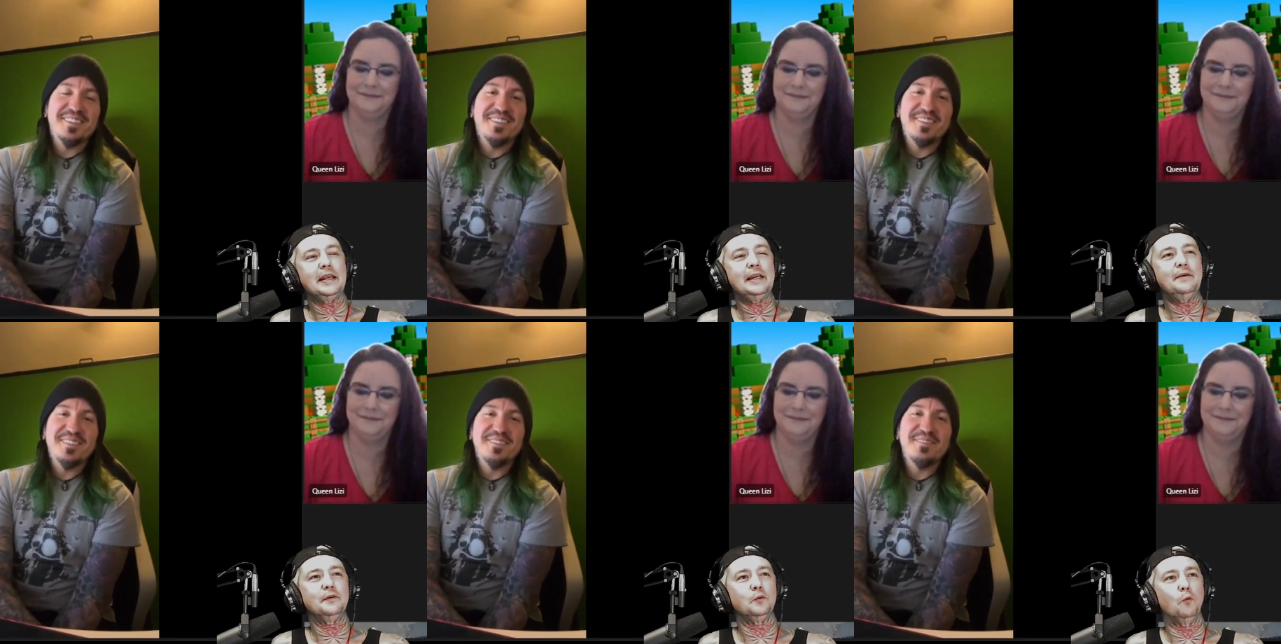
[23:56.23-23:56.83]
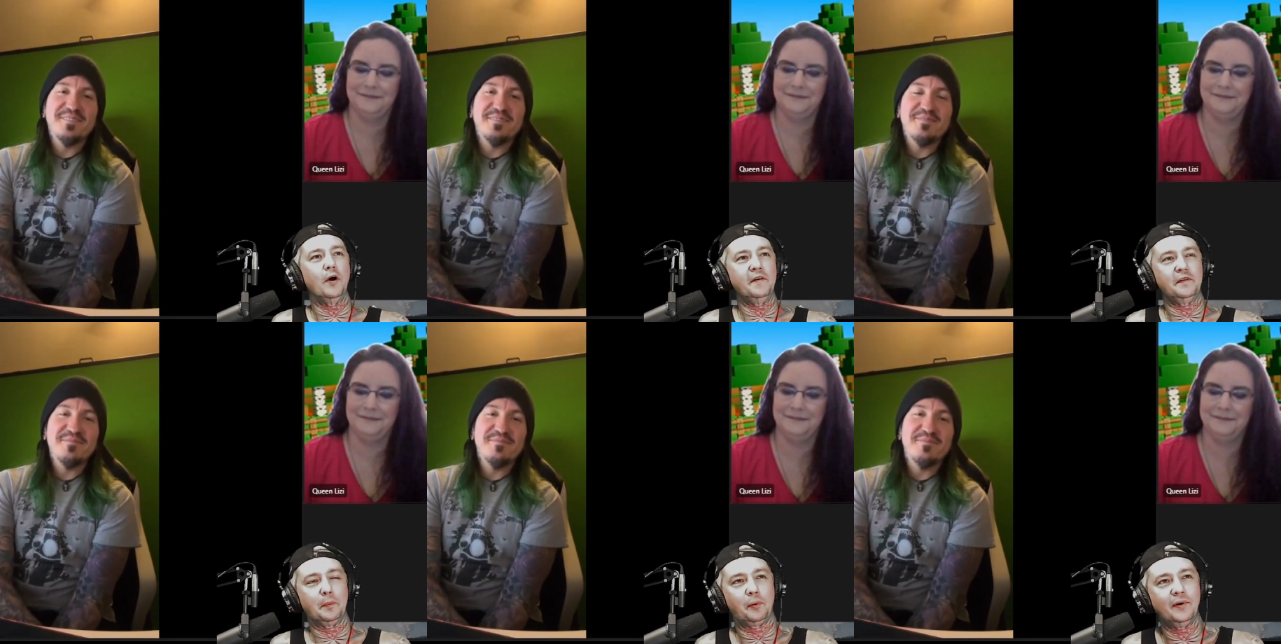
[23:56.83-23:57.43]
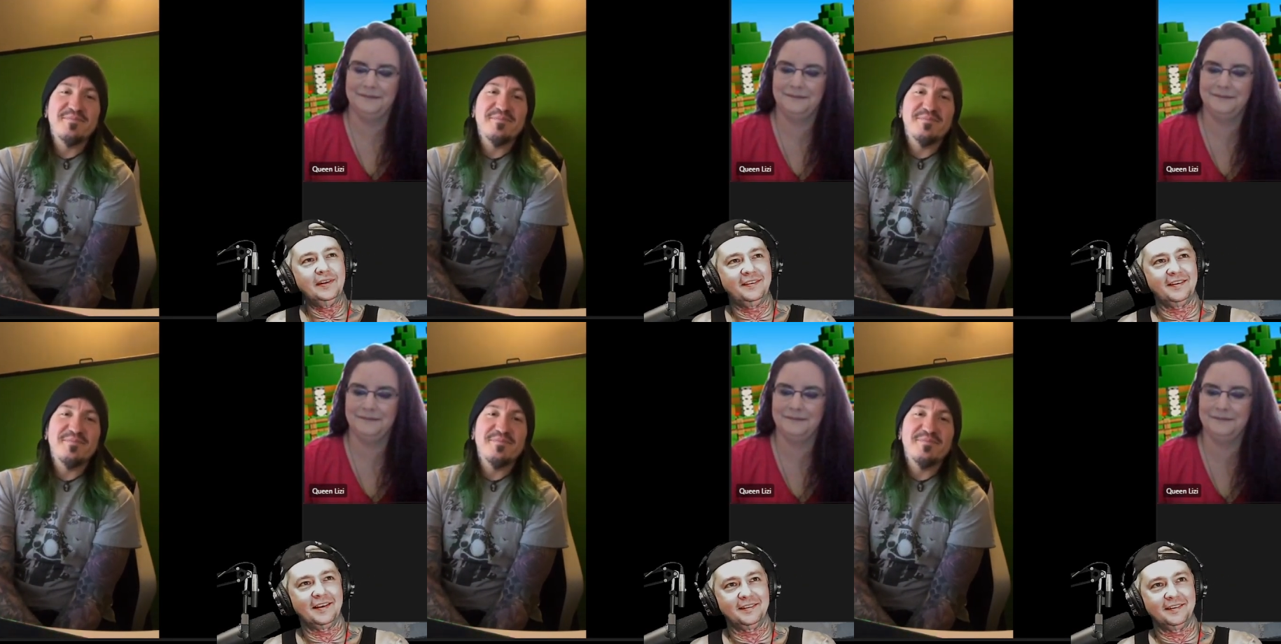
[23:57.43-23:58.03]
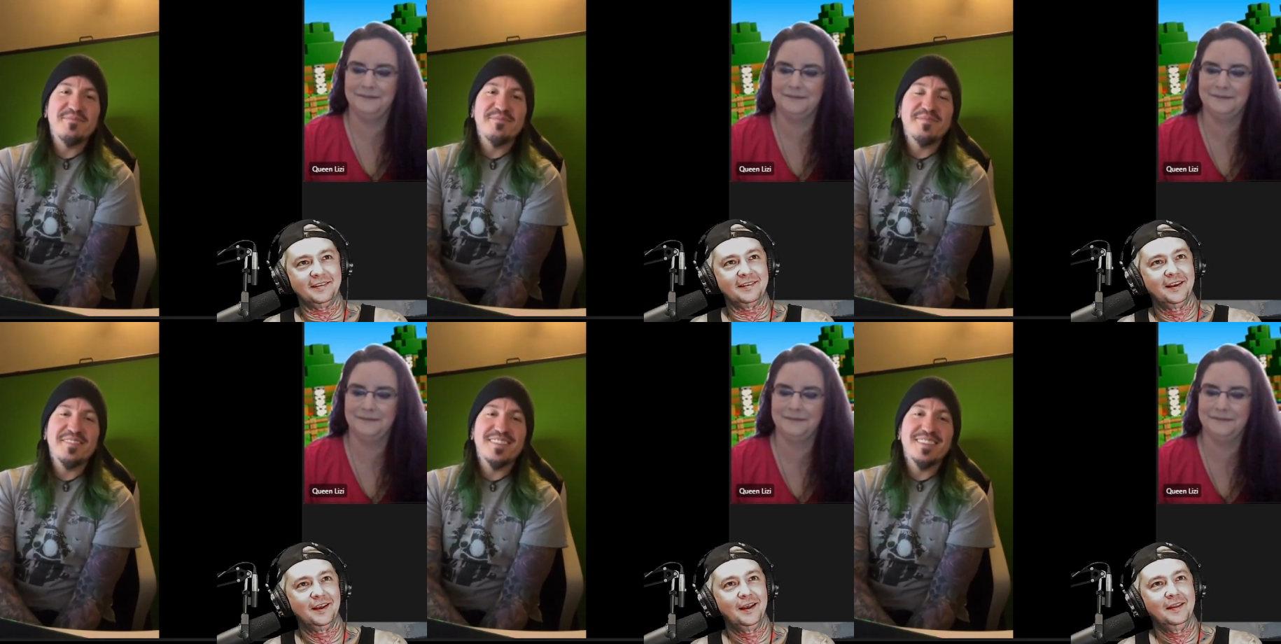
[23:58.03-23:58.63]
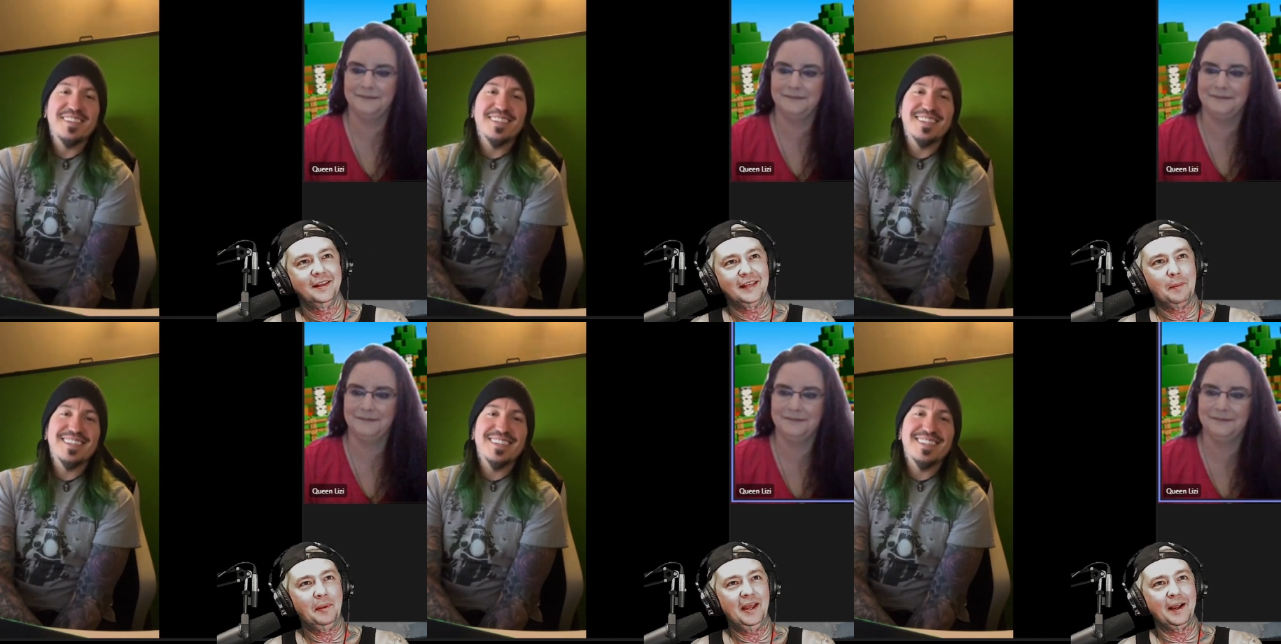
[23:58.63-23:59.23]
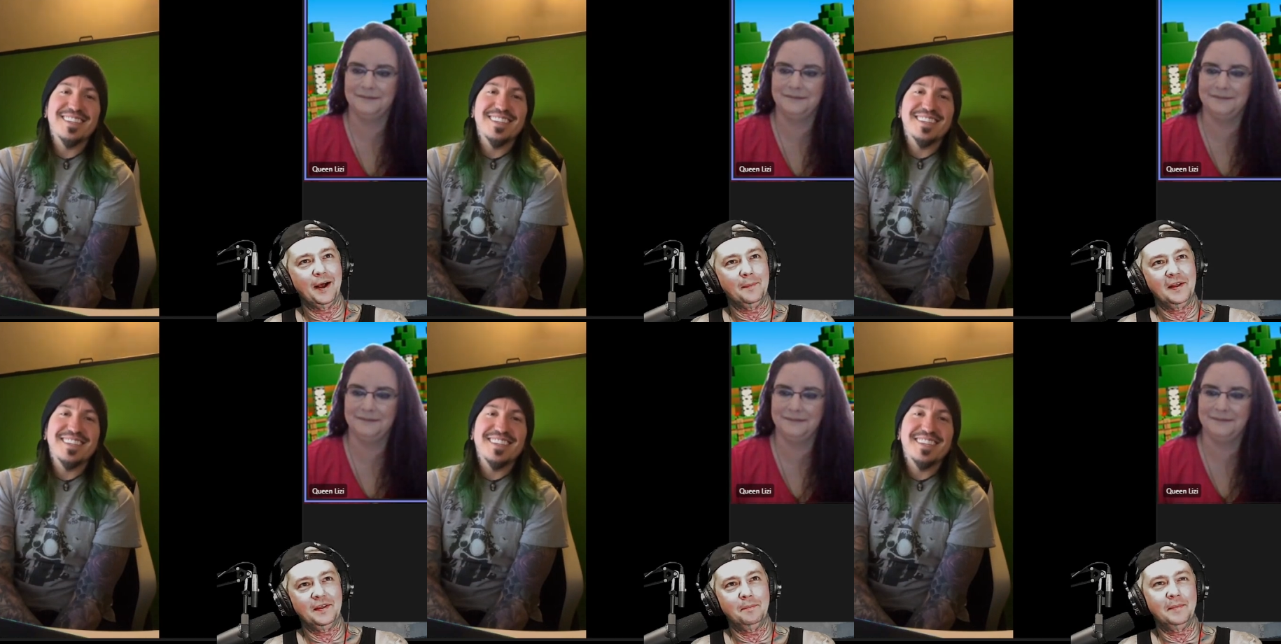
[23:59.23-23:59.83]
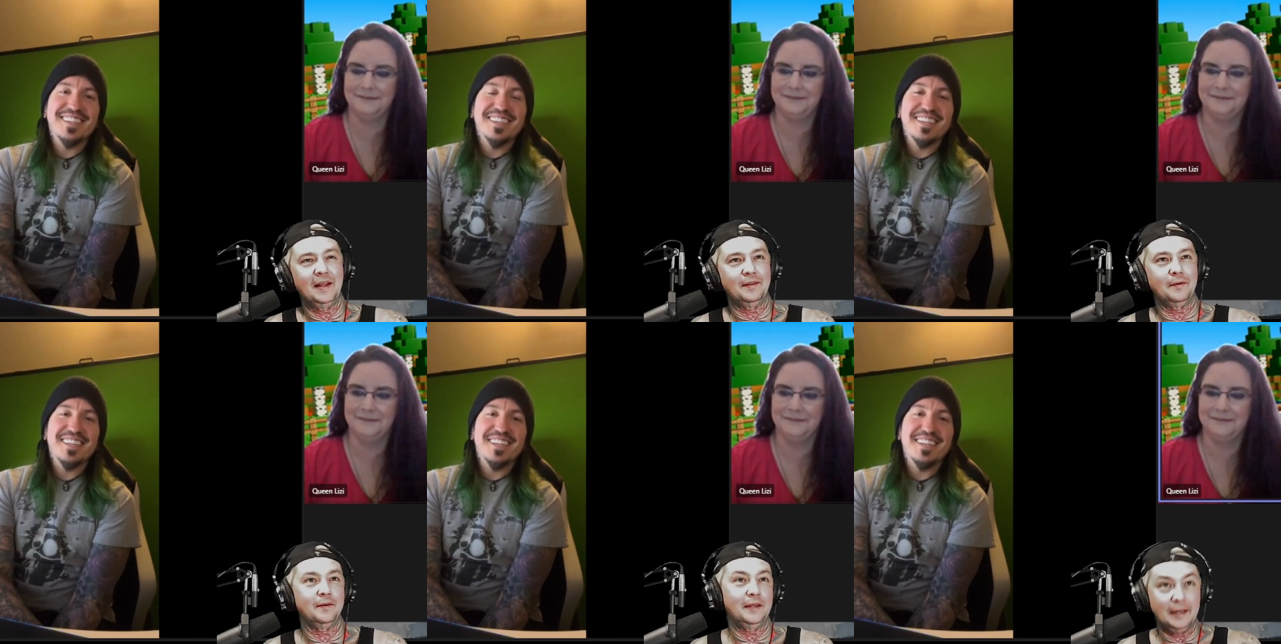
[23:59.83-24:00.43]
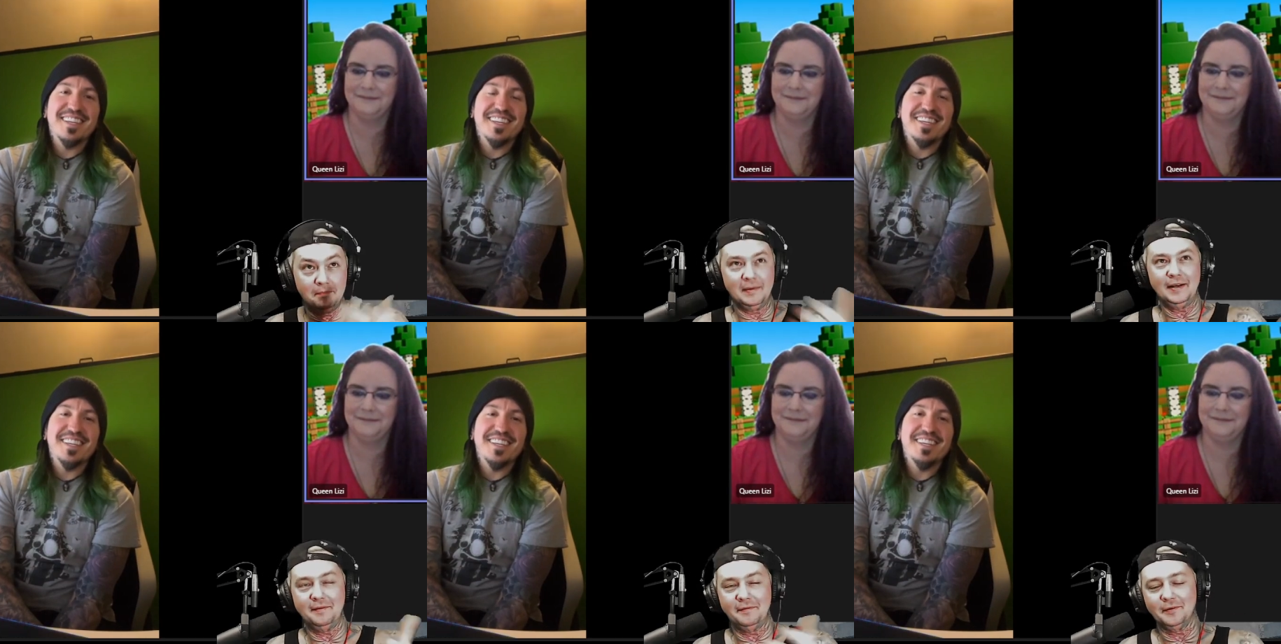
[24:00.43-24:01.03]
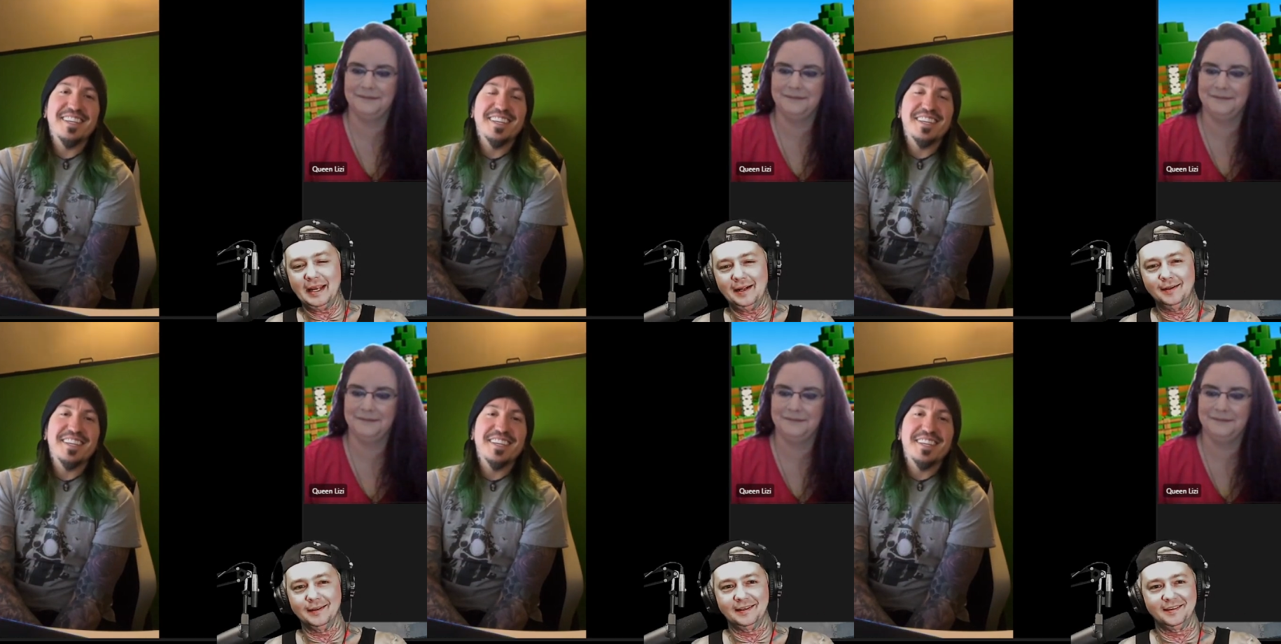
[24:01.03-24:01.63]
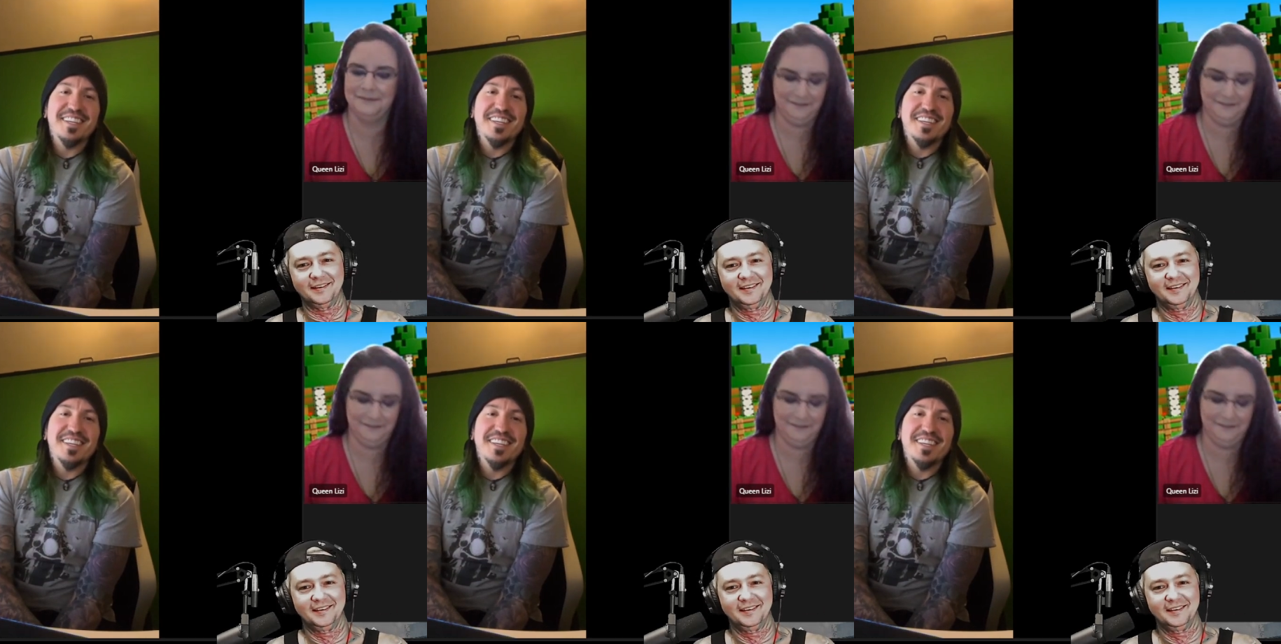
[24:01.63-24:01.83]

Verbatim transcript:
Speaker 1: either one of the princesses that they pick up at the at the in medieval England?